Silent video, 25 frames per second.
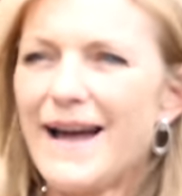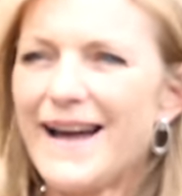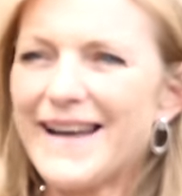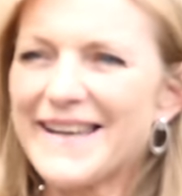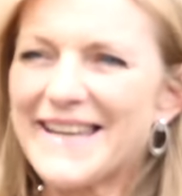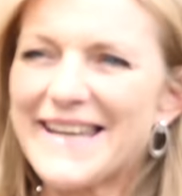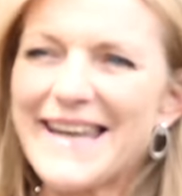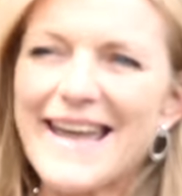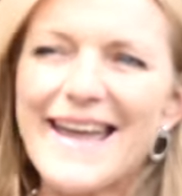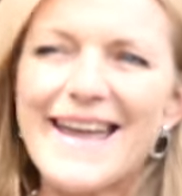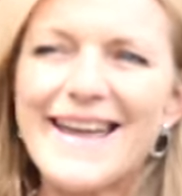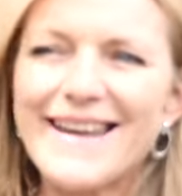
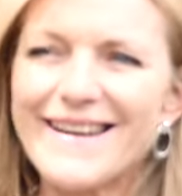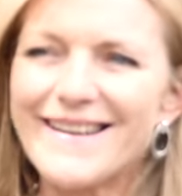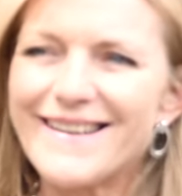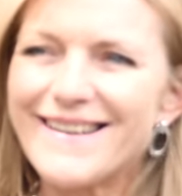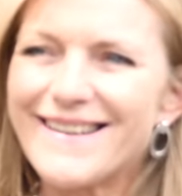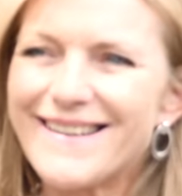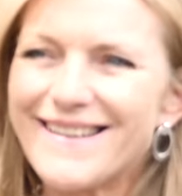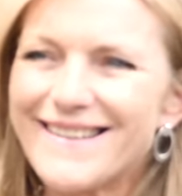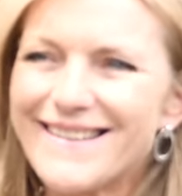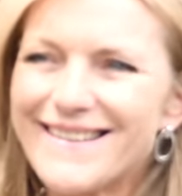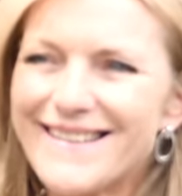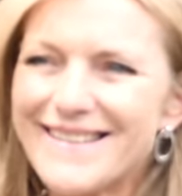Again,
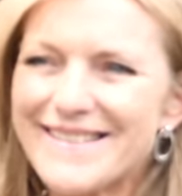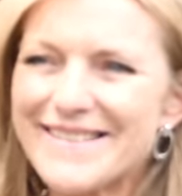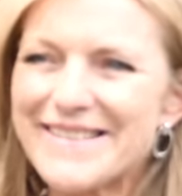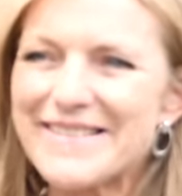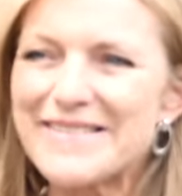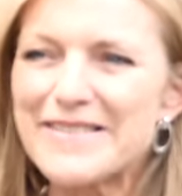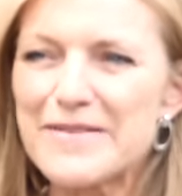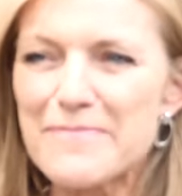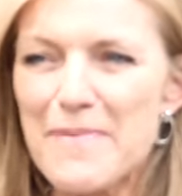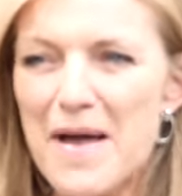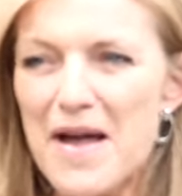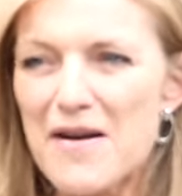this
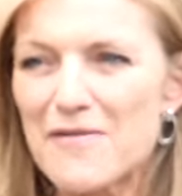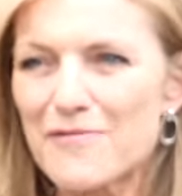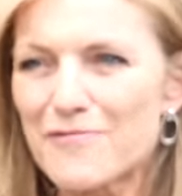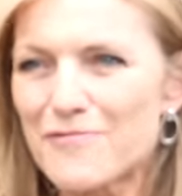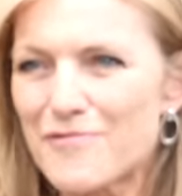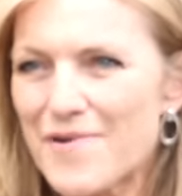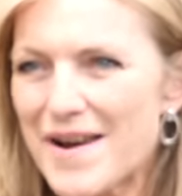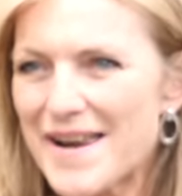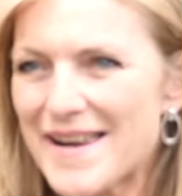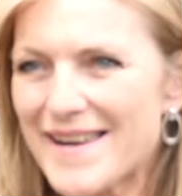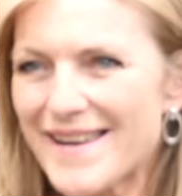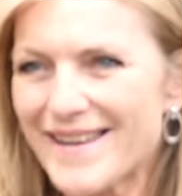is about
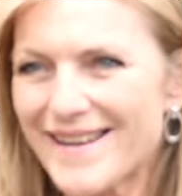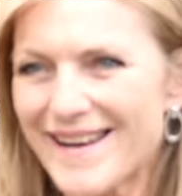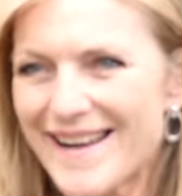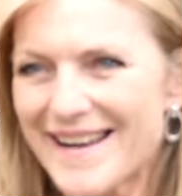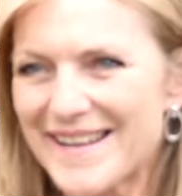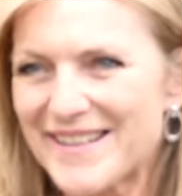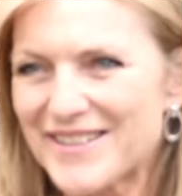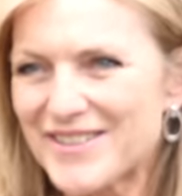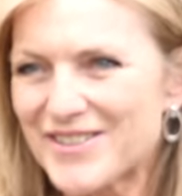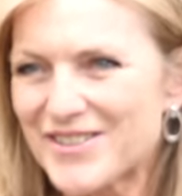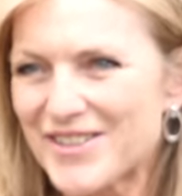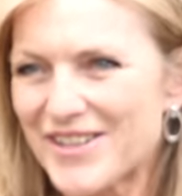
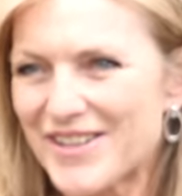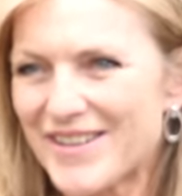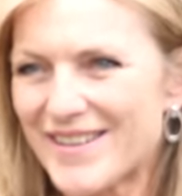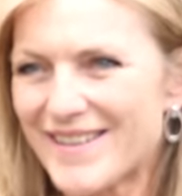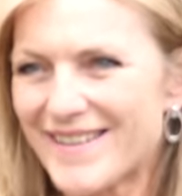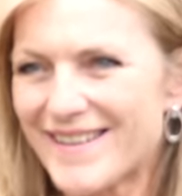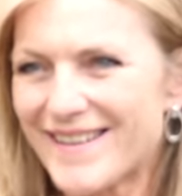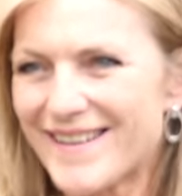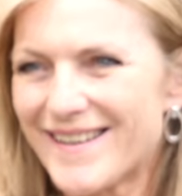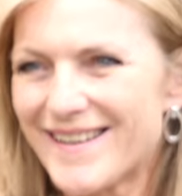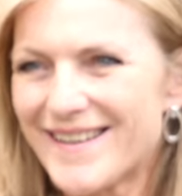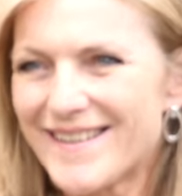regulation,